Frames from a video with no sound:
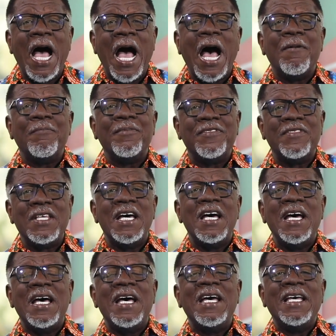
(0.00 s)
I'm
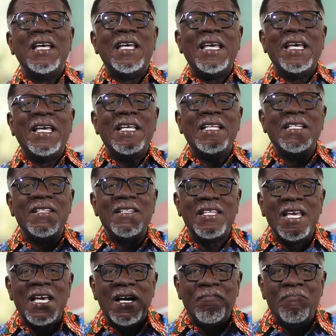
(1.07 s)
there in
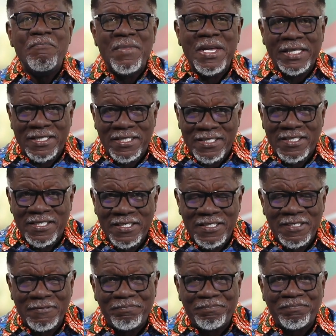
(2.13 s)
their
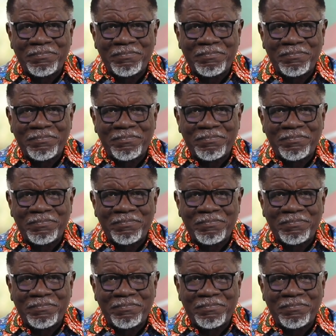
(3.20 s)
midst.